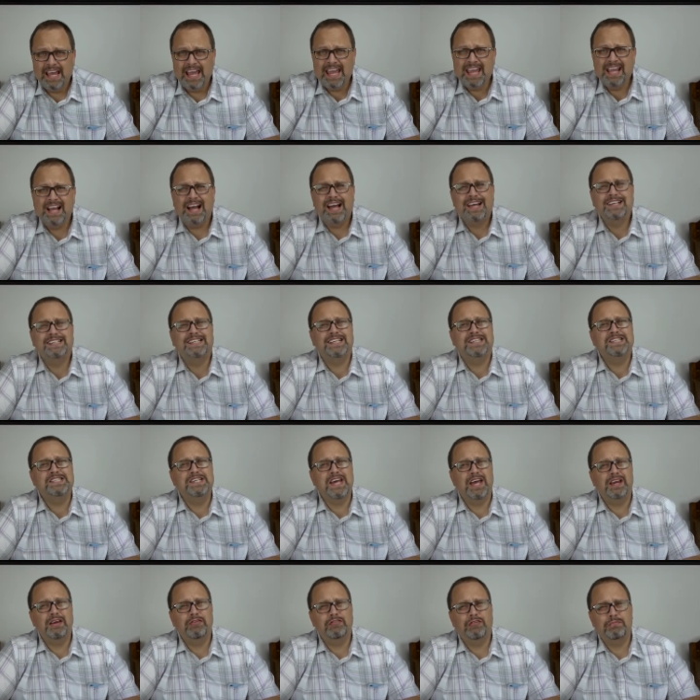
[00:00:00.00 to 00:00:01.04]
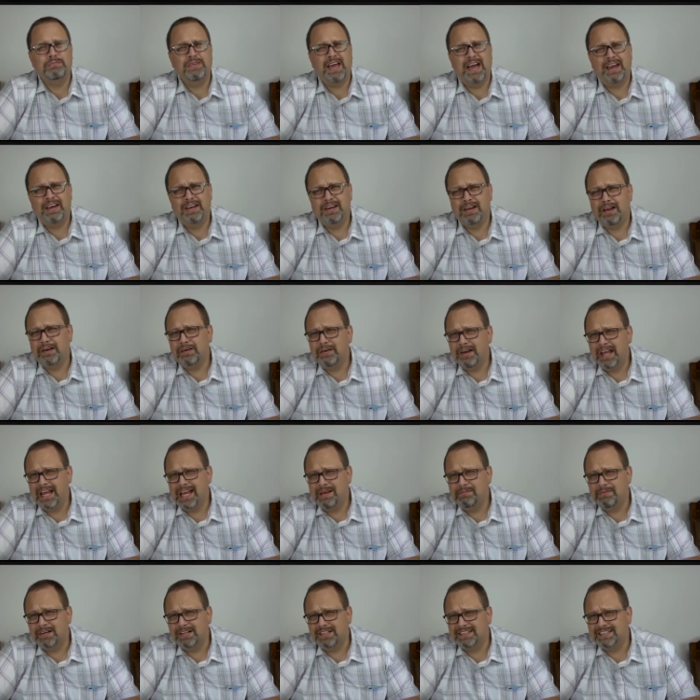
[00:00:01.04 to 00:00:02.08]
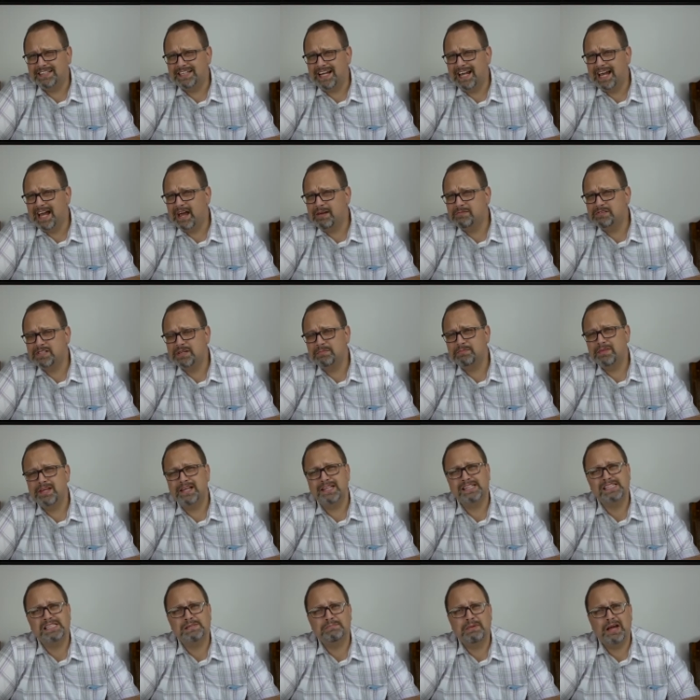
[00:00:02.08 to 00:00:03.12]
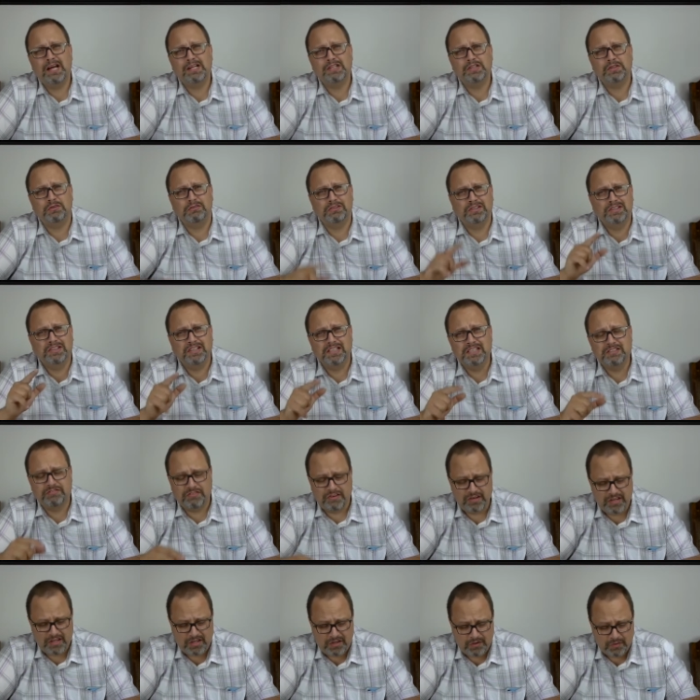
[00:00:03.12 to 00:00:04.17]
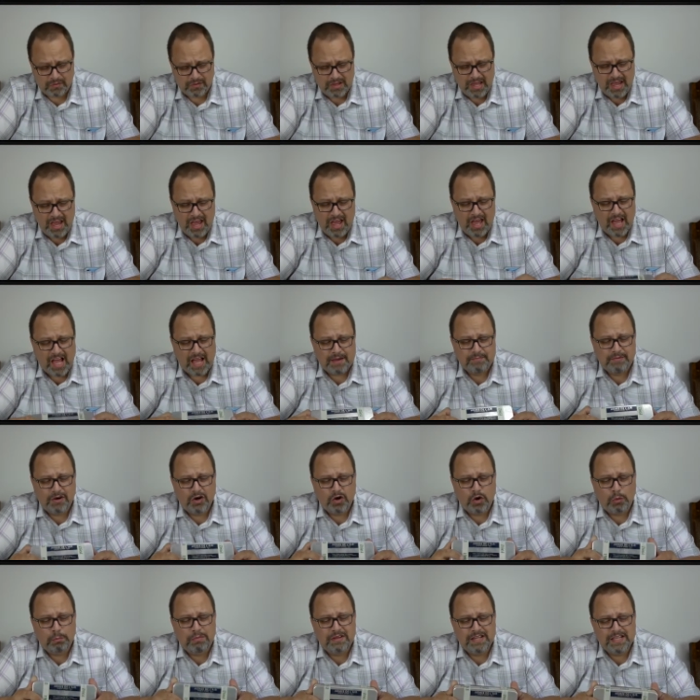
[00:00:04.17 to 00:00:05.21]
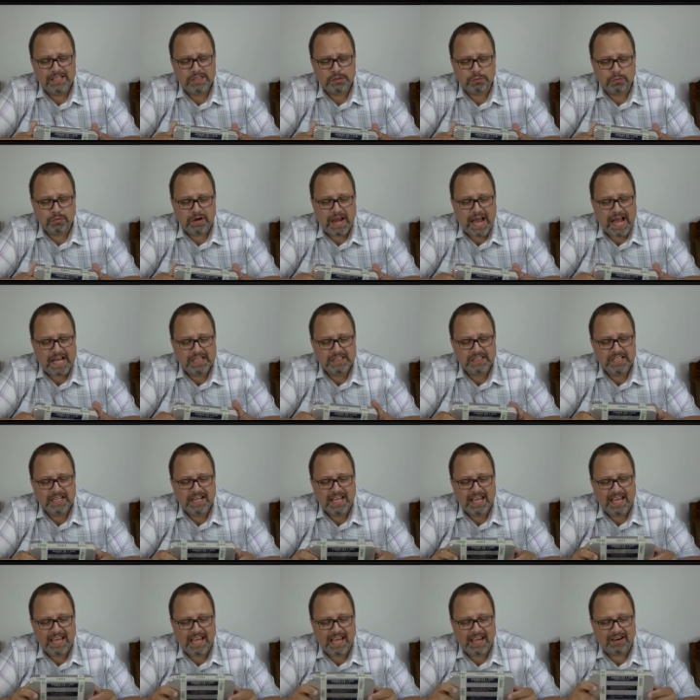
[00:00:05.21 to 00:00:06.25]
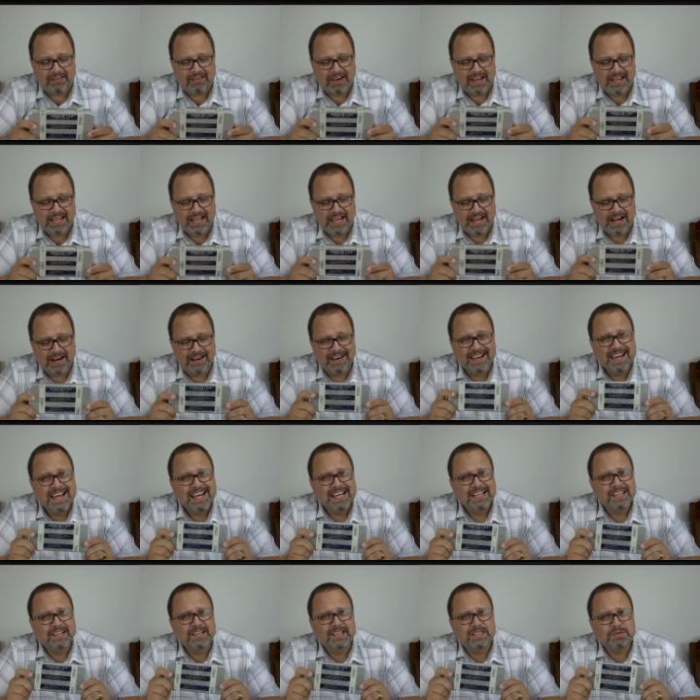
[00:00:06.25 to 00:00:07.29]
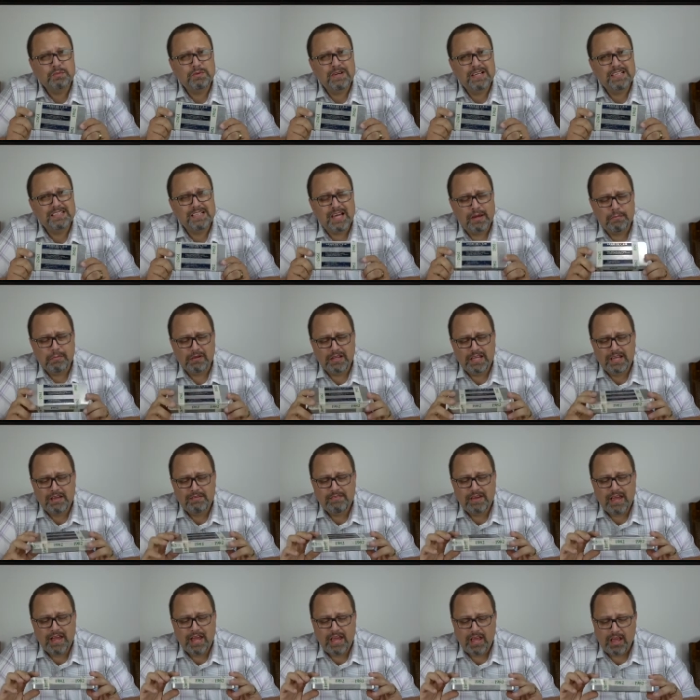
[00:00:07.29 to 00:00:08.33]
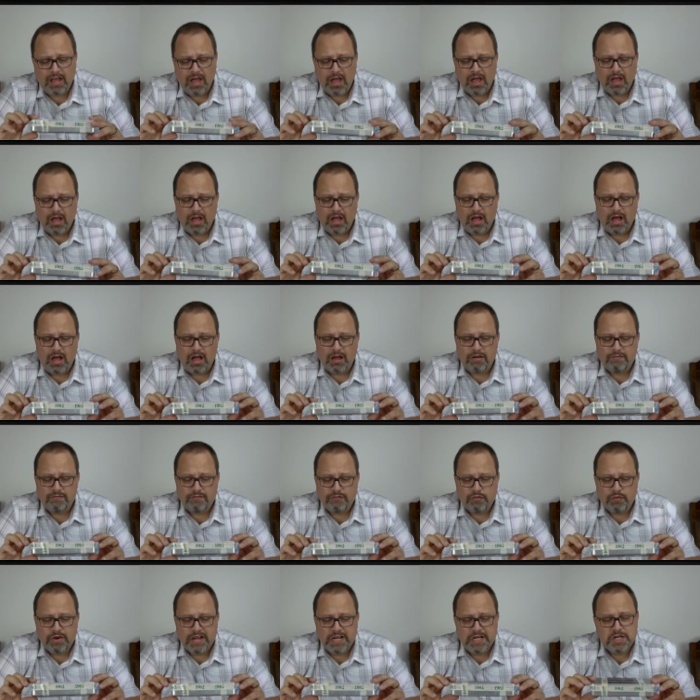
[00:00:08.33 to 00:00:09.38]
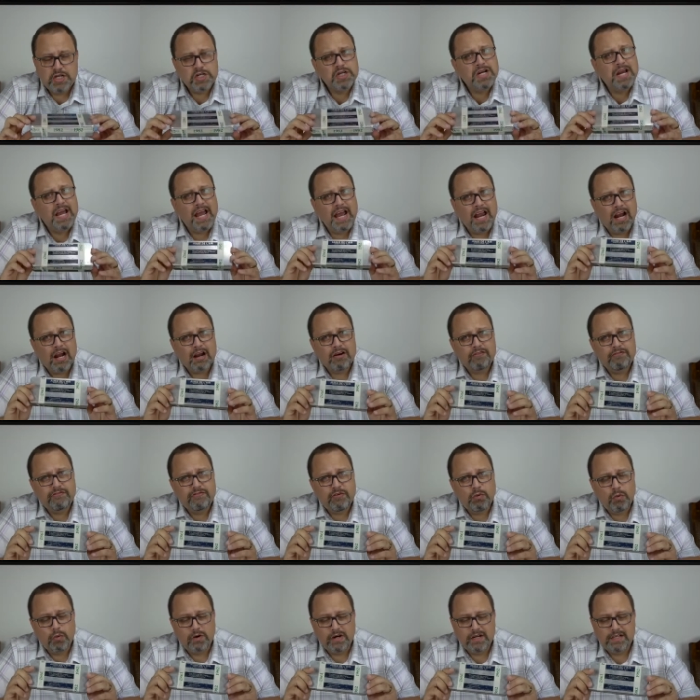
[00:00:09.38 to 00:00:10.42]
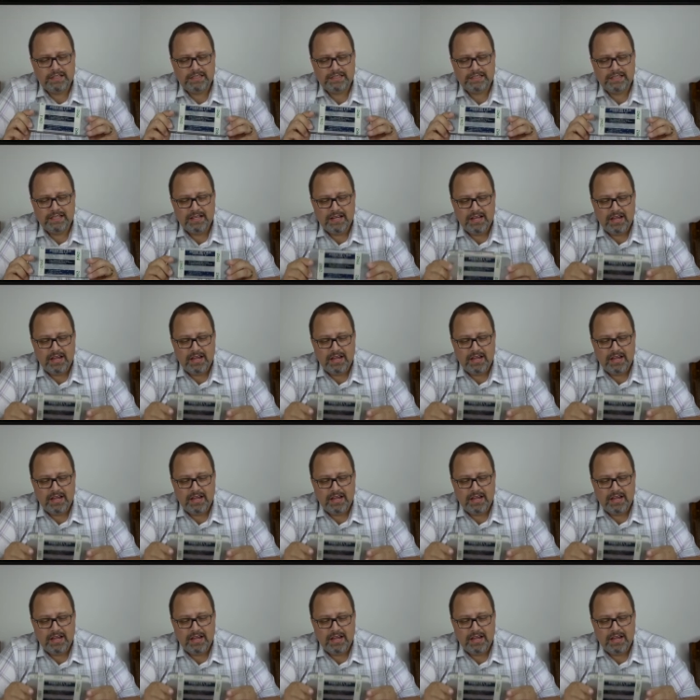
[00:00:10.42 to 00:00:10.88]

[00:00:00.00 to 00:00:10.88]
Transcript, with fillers: Hey guys, it's Daniel from Daddy Daughter Gamer. Today I have something special just for you. I'm gonna open this ration can right here. This was, I believe, a uh, French Air Force